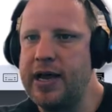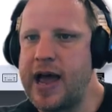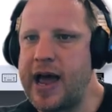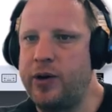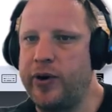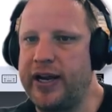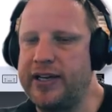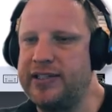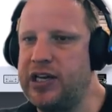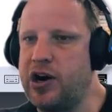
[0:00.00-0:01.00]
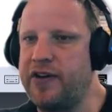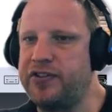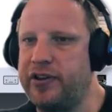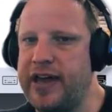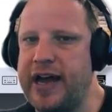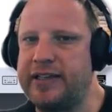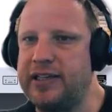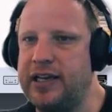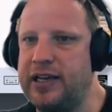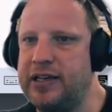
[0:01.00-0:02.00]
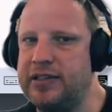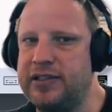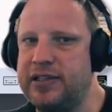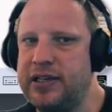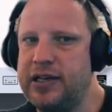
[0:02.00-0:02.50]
And what I see after that is